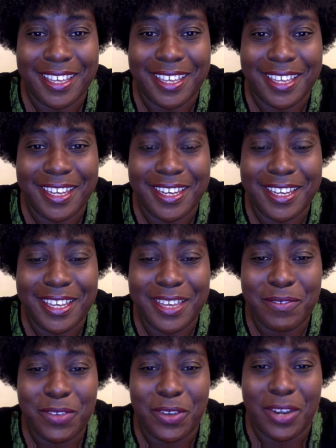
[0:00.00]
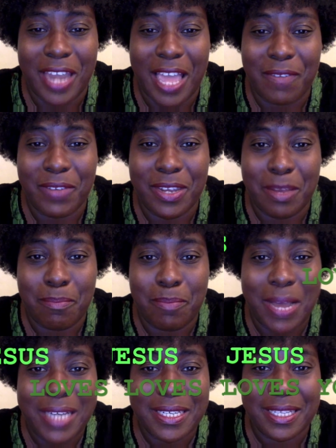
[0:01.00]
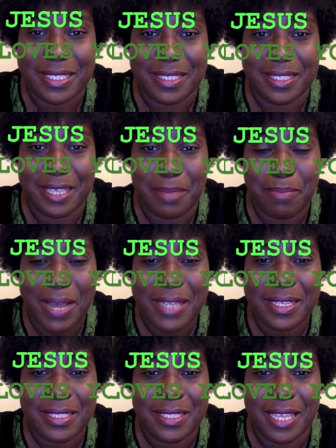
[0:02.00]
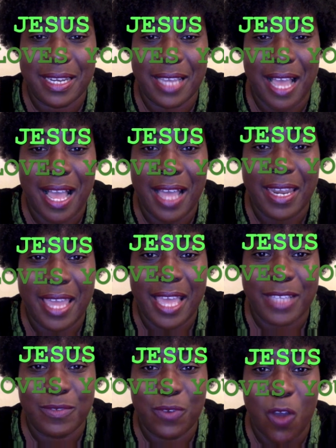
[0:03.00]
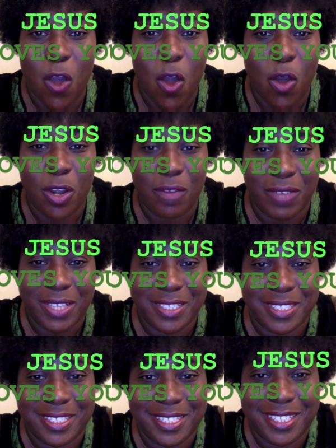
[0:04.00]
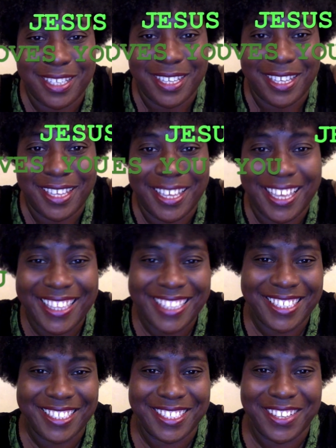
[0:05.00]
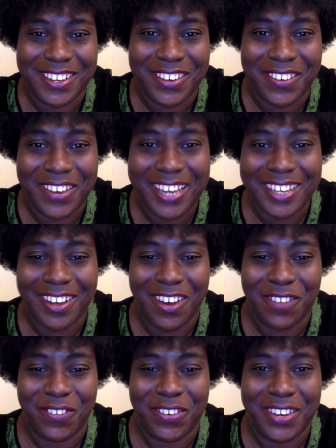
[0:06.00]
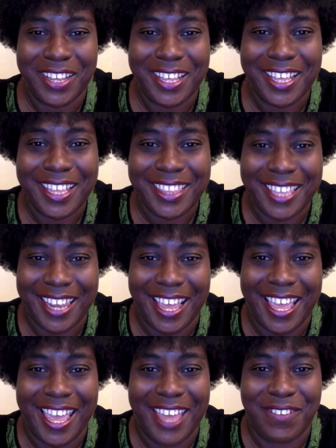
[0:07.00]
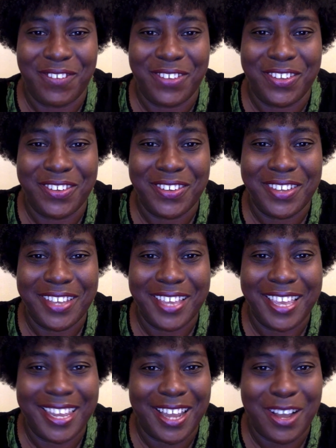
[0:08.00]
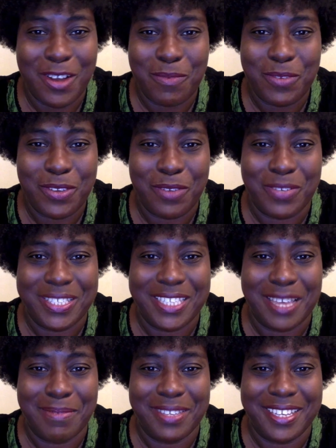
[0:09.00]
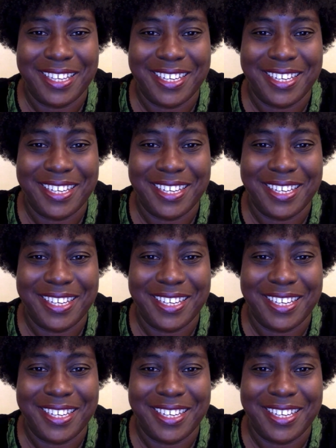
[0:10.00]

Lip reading: Live your life in abundance, the abundance that God has for all of us. And this is the great offer that I had for you. And I hope you have accepted it.